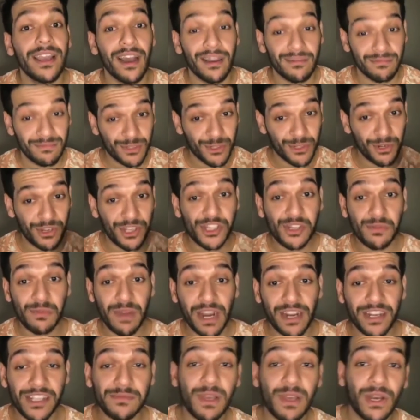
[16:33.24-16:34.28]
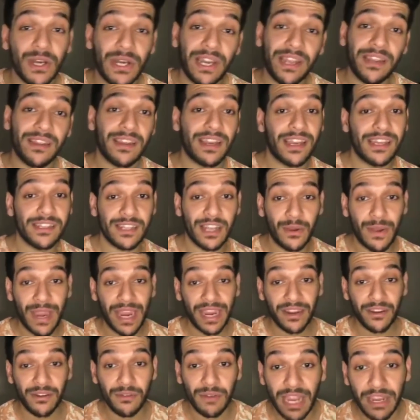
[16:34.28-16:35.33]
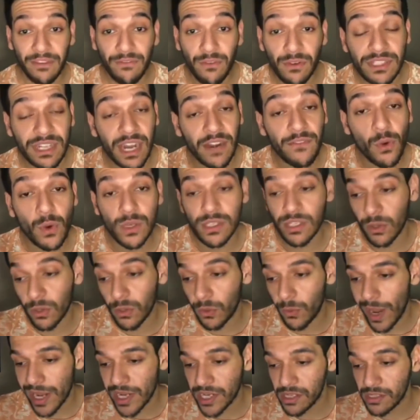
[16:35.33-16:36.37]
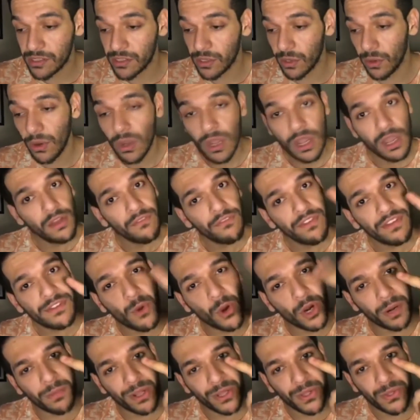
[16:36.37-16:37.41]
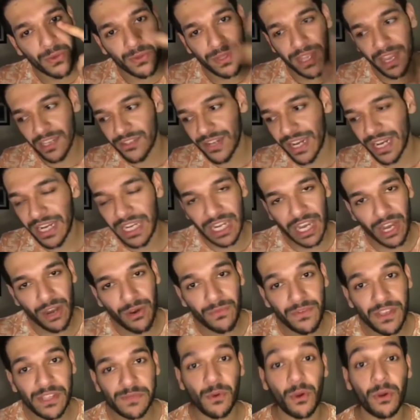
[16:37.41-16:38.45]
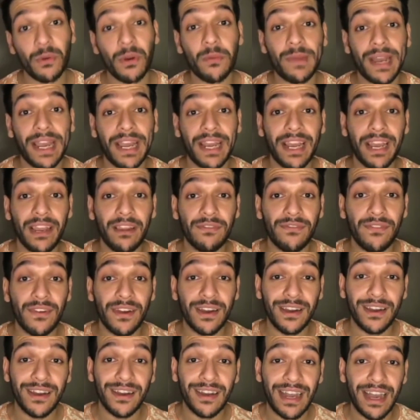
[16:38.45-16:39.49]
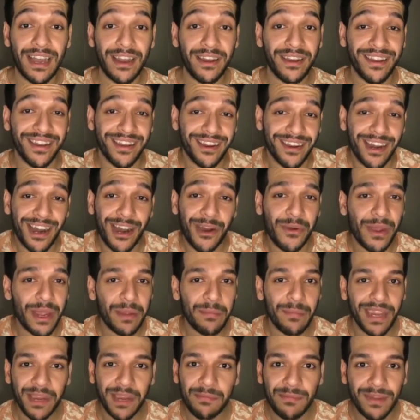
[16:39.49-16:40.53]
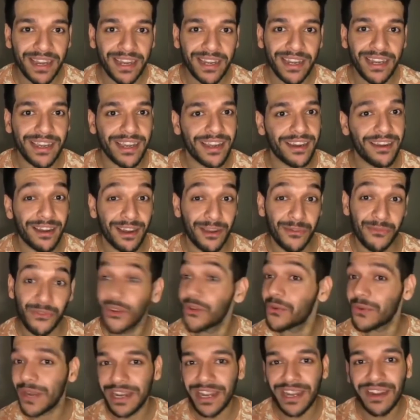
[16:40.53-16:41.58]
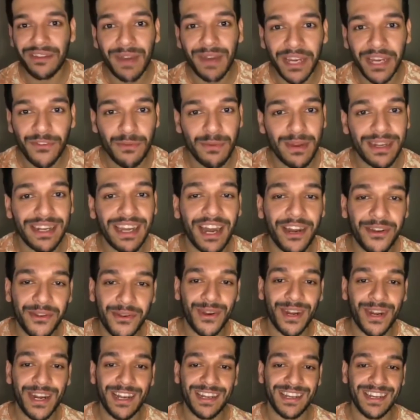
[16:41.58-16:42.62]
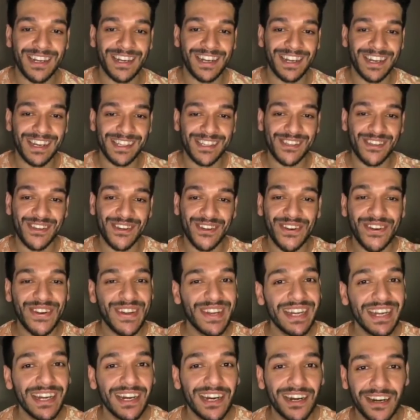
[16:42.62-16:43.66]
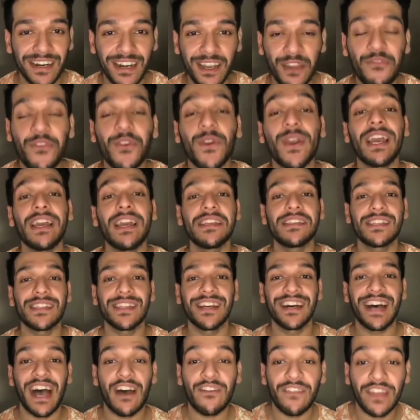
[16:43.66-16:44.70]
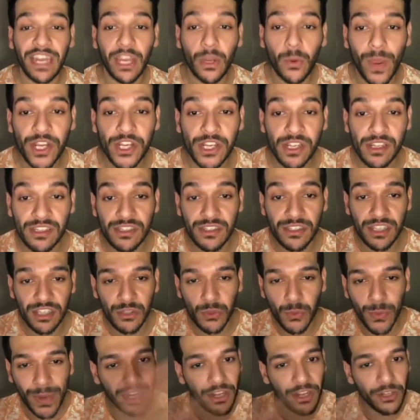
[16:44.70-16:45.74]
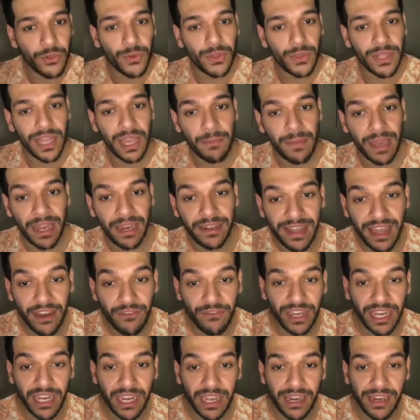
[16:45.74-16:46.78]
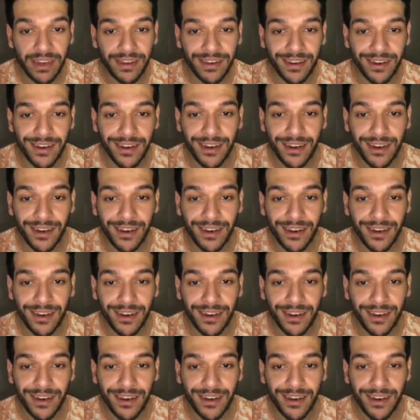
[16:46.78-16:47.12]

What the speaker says: yeah, so digital marketing is my earning, guys. Now I can start focusing on questions. So we've spoken about 2 things right now. We've spoken about my life and how I make money and how do I take money from my dad or not. So if you guys have any questions, just quickly throw them and then we can